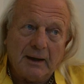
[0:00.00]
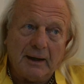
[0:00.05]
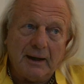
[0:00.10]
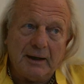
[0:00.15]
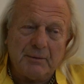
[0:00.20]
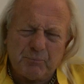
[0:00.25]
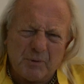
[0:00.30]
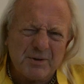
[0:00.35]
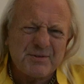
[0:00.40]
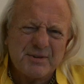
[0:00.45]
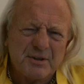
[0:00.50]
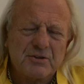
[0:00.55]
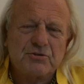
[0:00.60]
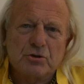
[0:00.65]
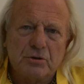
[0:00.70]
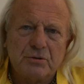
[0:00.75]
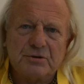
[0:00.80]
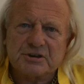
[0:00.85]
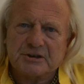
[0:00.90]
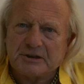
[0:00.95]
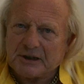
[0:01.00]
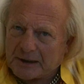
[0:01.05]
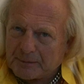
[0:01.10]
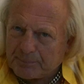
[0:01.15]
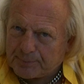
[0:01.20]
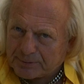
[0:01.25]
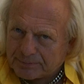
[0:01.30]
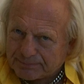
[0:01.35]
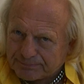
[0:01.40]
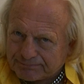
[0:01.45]
It wasn't too
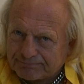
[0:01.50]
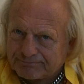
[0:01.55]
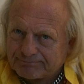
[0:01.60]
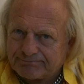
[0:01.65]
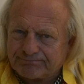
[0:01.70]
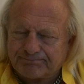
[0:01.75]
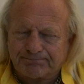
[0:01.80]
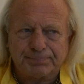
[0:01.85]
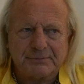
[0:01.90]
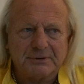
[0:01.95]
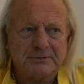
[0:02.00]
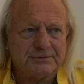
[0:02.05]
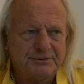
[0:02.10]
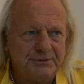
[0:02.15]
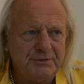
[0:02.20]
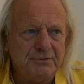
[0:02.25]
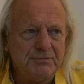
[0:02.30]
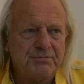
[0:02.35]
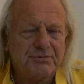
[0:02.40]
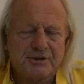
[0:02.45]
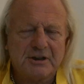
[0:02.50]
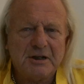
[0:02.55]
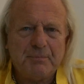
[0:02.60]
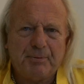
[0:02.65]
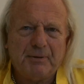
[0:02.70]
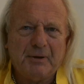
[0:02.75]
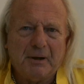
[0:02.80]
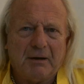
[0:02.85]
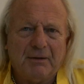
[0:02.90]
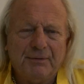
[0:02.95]
steep, but
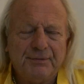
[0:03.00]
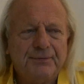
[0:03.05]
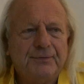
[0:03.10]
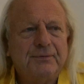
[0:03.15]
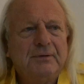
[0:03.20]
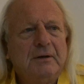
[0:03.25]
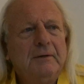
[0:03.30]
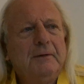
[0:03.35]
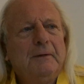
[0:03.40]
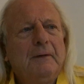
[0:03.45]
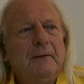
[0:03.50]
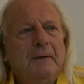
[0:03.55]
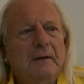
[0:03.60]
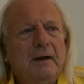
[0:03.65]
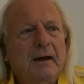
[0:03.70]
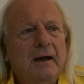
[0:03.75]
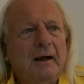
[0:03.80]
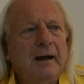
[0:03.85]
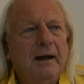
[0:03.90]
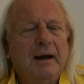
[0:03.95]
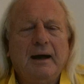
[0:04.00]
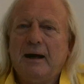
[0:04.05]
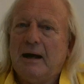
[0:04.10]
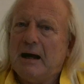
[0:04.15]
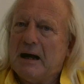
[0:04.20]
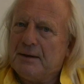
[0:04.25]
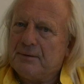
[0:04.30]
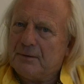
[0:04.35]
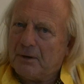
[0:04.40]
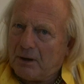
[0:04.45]
steep enough,
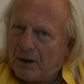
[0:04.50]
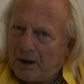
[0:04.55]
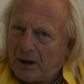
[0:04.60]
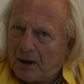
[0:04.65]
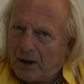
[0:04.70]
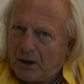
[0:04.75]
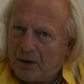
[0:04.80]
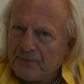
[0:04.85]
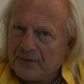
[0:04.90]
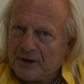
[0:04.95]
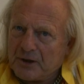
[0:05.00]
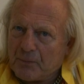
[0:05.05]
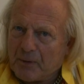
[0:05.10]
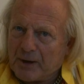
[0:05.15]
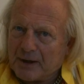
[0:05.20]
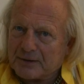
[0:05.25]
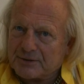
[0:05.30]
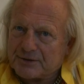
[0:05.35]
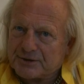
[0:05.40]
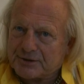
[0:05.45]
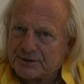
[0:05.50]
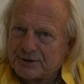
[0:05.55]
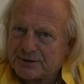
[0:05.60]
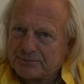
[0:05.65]
and on they went.